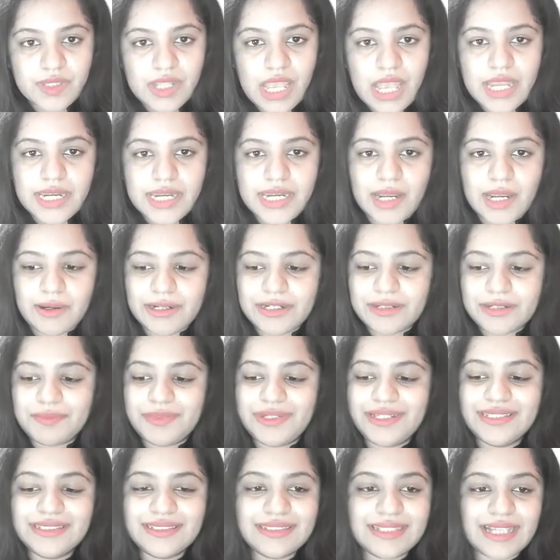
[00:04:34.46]
Now, it
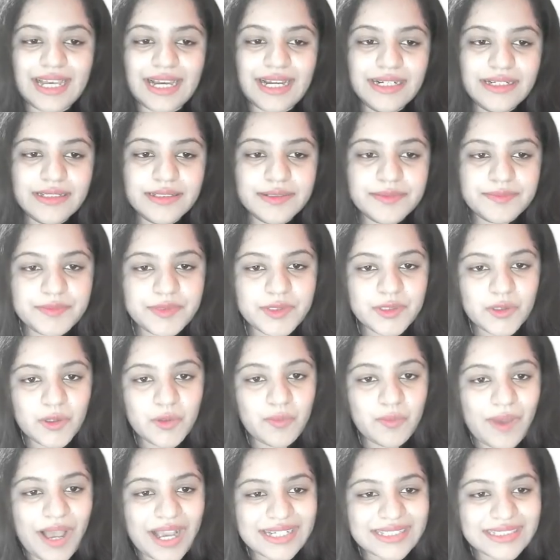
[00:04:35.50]
means that your
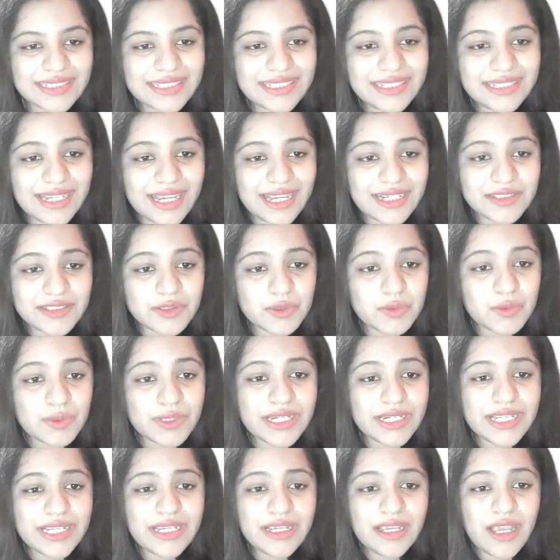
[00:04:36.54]
vaccine has only
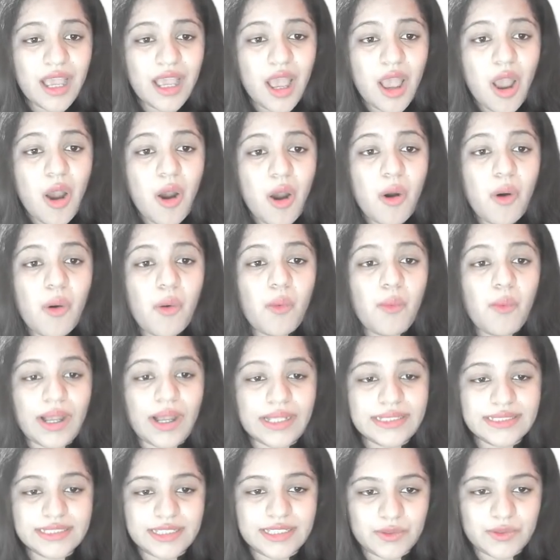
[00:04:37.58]
one
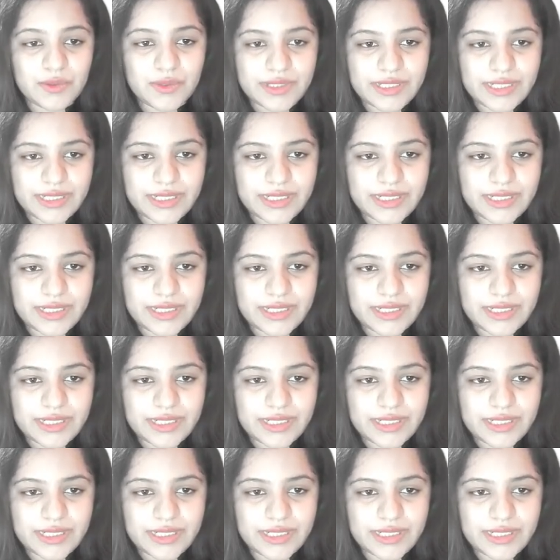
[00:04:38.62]
serotype.